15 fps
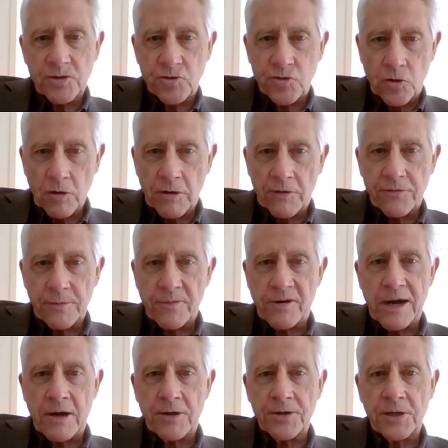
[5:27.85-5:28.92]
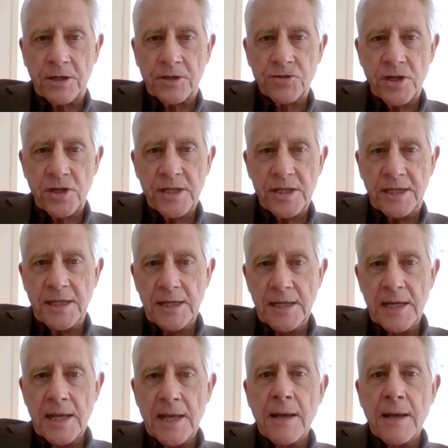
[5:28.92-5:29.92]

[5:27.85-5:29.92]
withdraw from the Rarotonga Treaty,